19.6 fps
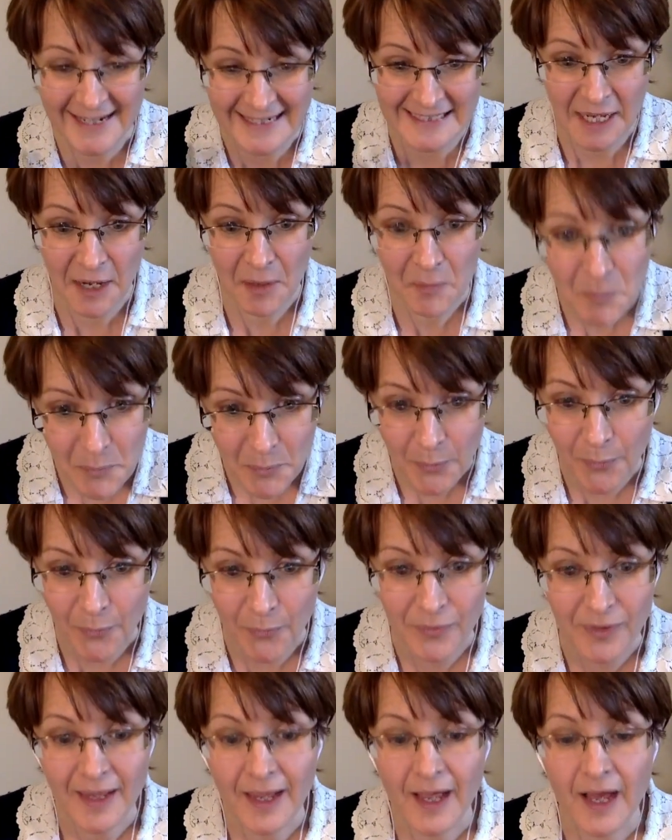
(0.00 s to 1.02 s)

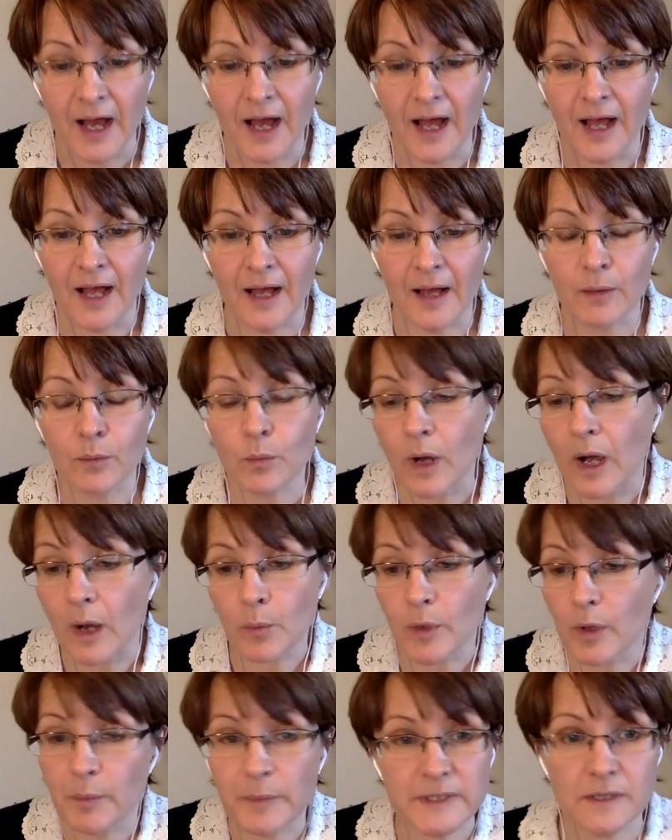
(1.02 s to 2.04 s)
example,
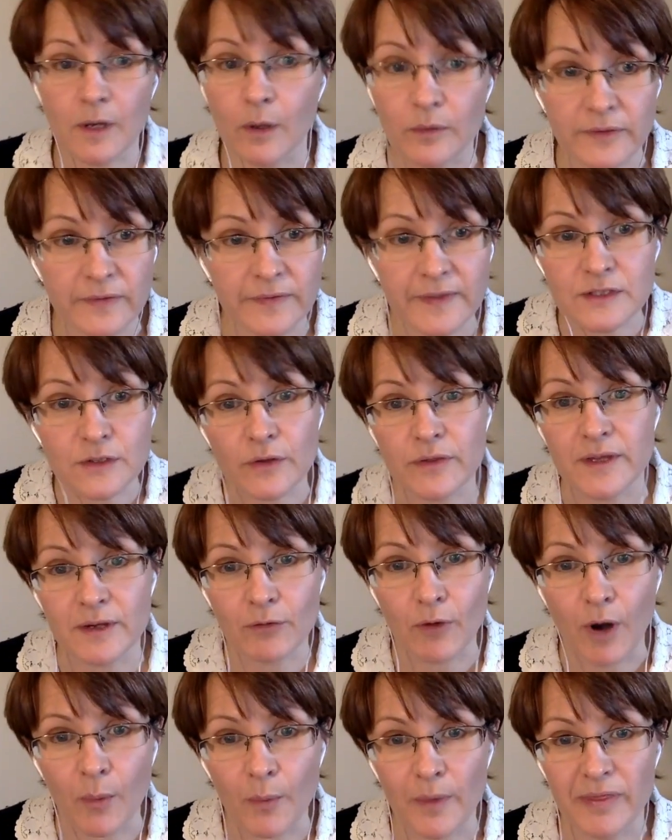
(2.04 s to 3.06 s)
will be told that there's nothing
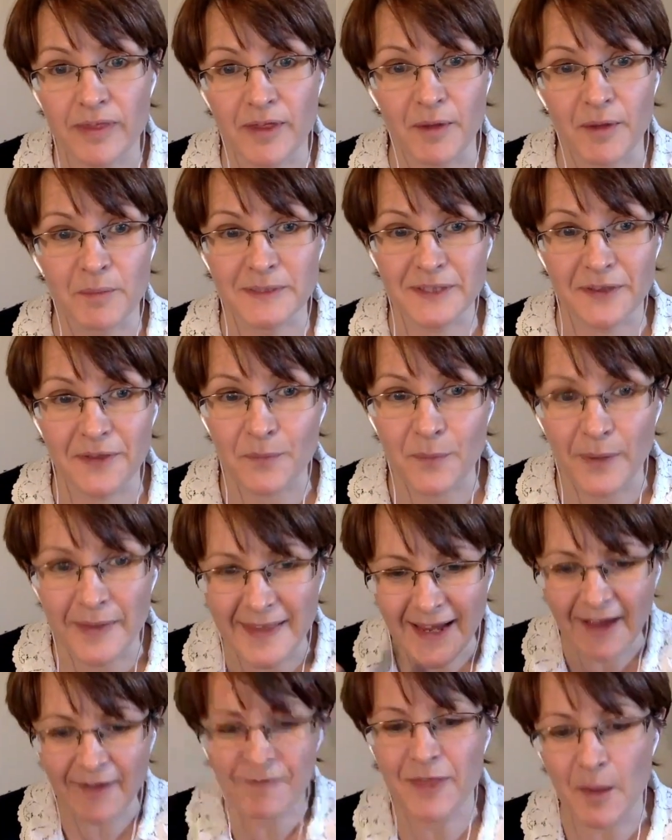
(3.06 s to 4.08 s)
wrong with them. So that when
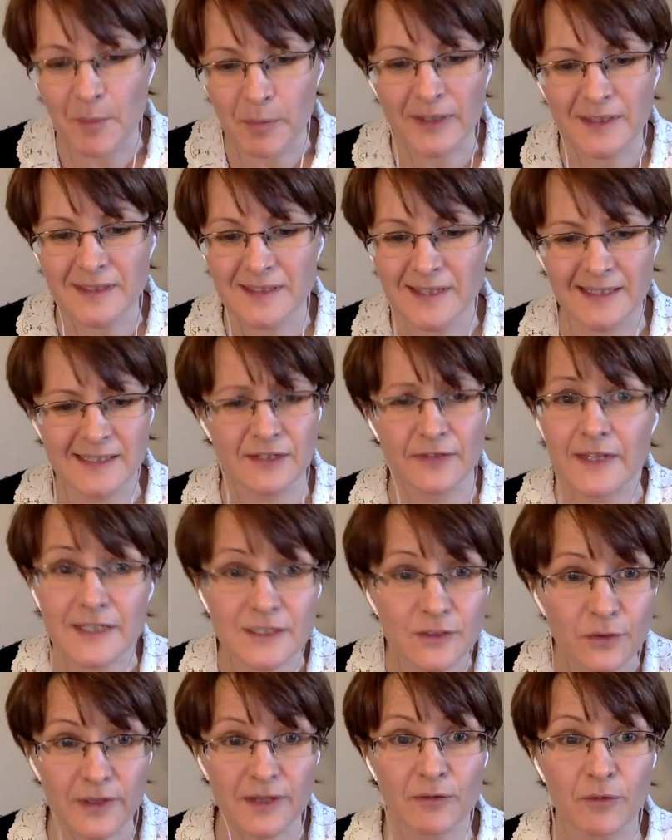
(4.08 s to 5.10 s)
they have their blood test and
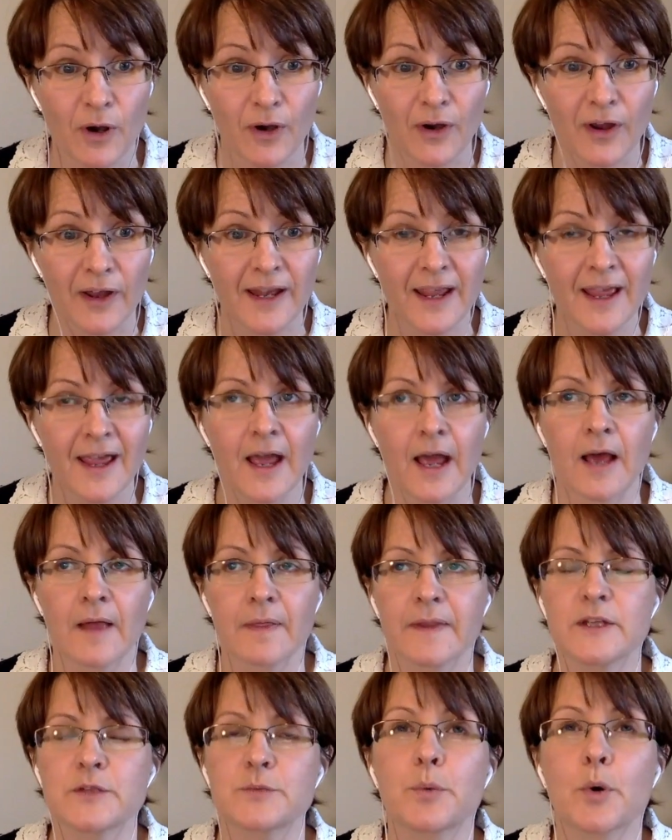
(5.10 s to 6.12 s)
there's nothing wrong, and
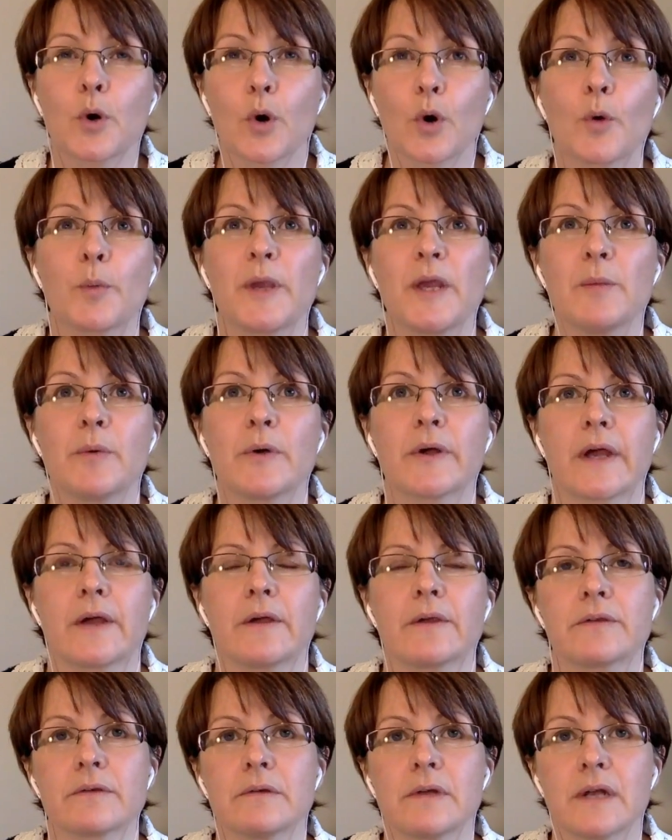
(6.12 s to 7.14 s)
these poor people
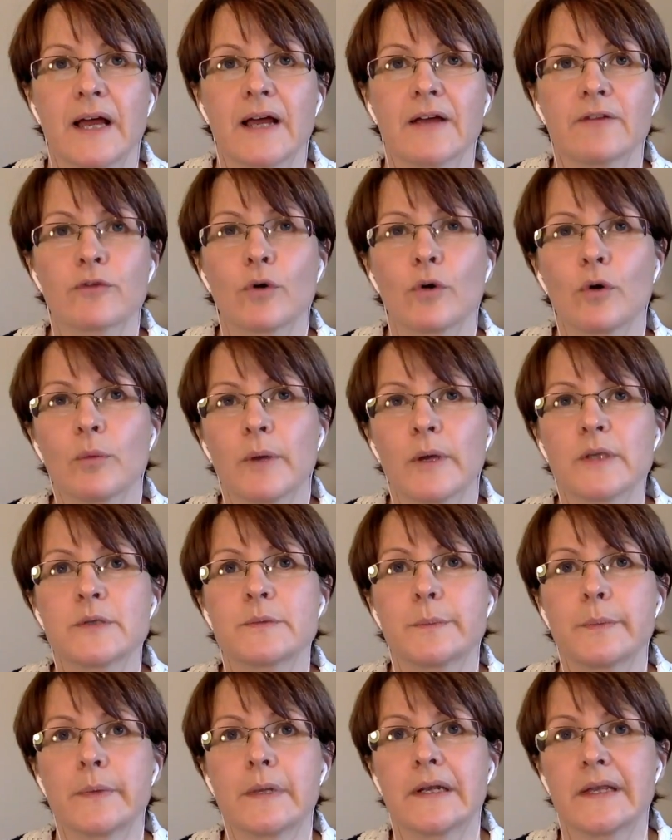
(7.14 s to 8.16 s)
go through life almost
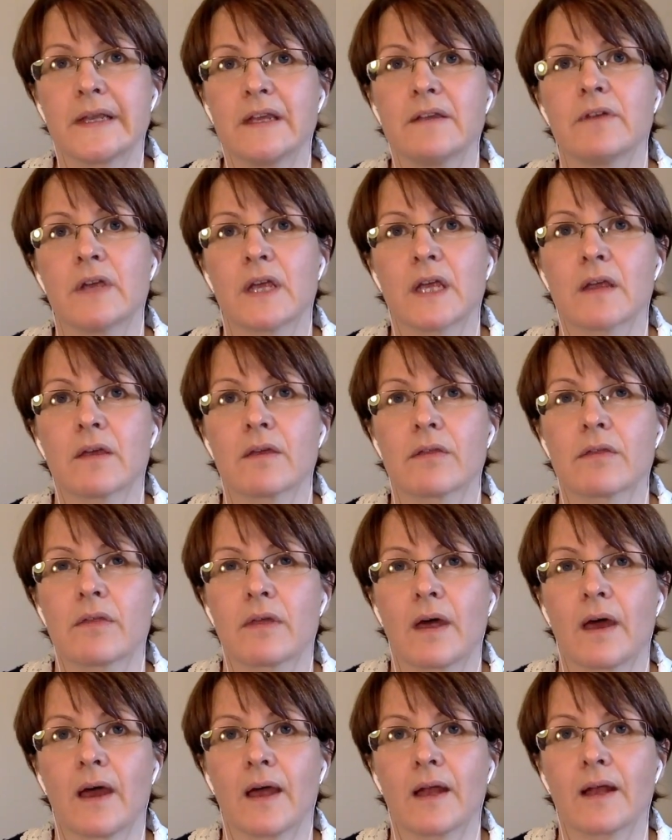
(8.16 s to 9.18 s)
believing
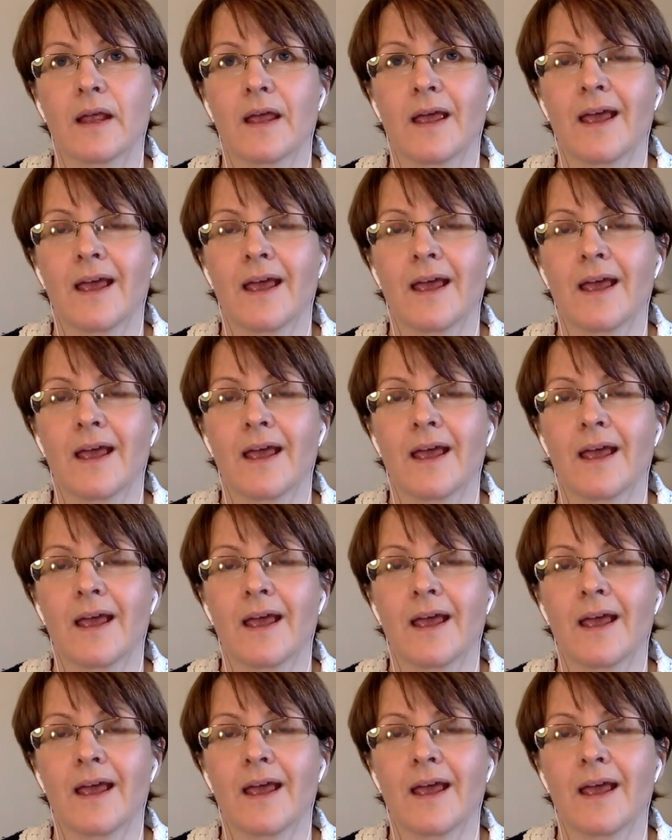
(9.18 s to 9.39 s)
that